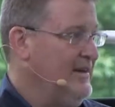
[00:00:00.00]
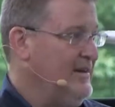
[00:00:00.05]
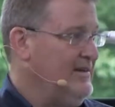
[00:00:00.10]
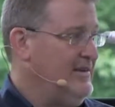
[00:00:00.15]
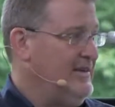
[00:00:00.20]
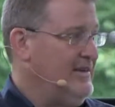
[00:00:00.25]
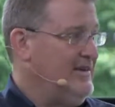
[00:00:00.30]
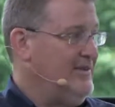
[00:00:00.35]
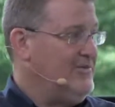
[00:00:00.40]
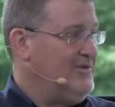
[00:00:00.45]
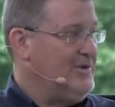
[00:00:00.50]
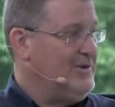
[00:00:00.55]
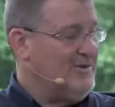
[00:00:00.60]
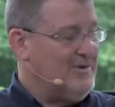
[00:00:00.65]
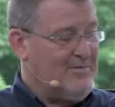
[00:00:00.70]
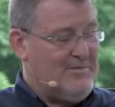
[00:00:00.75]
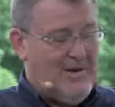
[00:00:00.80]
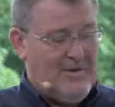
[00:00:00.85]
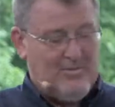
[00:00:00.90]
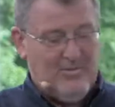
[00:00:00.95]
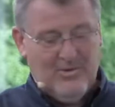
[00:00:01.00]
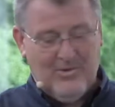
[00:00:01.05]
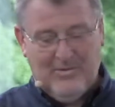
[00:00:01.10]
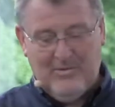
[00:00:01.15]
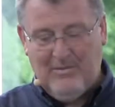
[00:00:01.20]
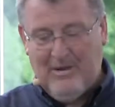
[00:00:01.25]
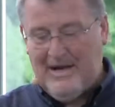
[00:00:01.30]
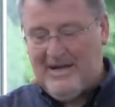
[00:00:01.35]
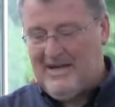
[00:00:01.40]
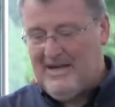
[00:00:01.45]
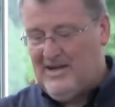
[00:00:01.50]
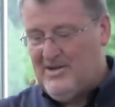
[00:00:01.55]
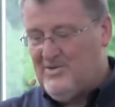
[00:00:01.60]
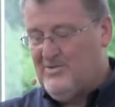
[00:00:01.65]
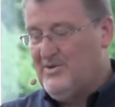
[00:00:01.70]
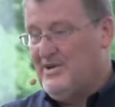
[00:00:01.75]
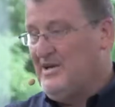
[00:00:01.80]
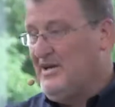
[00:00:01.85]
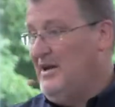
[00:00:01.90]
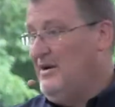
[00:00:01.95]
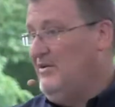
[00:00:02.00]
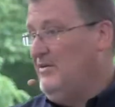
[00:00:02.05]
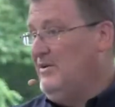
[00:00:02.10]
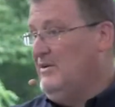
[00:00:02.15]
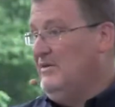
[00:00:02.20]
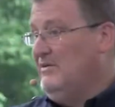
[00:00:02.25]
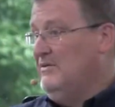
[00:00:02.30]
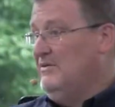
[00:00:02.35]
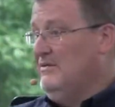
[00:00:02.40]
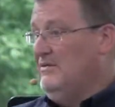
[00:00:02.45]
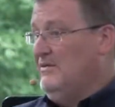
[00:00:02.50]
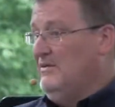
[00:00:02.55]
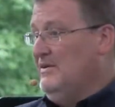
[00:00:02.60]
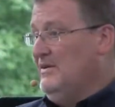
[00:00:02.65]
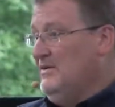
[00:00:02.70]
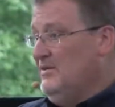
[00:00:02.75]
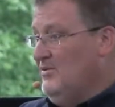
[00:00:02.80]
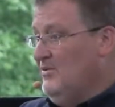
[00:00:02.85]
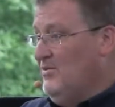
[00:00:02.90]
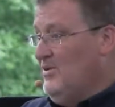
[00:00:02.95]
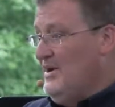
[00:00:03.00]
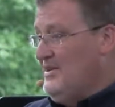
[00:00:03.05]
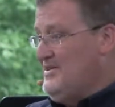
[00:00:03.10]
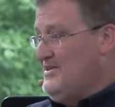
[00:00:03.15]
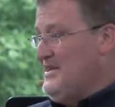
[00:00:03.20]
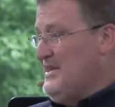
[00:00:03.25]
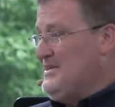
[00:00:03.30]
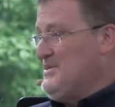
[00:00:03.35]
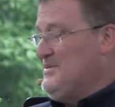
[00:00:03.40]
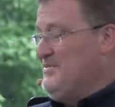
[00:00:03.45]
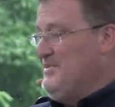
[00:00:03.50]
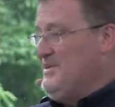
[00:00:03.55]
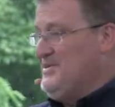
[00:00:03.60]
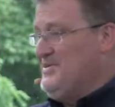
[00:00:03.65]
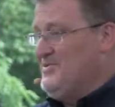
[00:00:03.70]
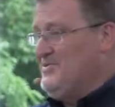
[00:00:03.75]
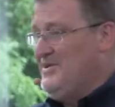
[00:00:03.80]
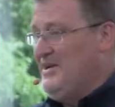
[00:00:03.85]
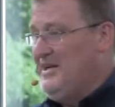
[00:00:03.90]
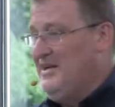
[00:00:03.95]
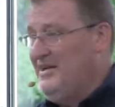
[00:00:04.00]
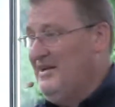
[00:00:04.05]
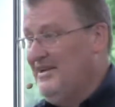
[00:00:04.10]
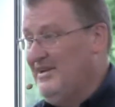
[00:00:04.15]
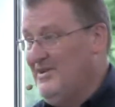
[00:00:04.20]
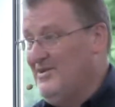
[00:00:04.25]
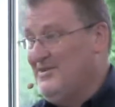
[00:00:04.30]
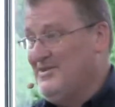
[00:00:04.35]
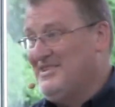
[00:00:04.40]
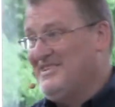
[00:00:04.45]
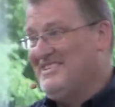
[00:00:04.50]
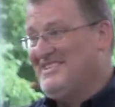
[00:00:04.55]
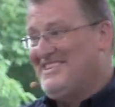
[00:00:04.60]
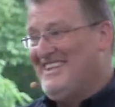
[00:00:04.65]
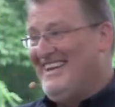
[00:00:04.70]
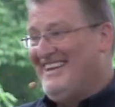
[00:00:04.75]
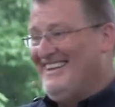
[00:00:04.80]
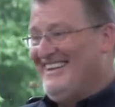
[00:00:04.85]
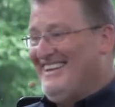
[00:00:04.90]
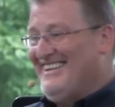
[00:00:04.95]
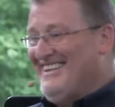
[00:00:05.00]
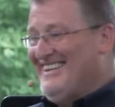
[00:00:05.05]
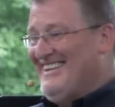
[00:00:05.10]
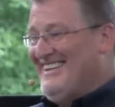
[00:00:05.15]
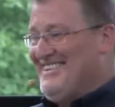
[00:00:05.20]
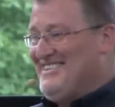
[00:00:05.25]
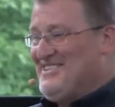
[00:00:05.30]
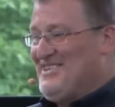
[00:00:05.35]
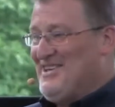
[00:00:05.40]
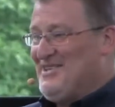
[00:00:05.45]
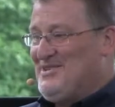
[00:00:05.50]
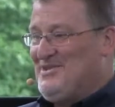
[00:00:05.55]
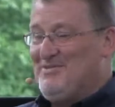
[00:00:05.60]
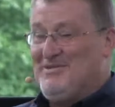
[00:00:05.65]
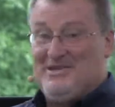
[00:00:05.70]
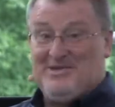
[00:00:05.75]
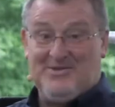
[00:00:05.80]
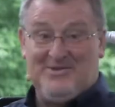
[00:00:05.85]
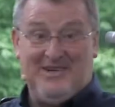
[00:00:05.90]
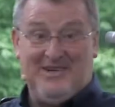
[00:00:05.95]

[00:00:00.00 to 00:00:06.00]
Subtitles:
If you remember when my kids were young, watch Sesame Street, and there was this thing they did on Sesame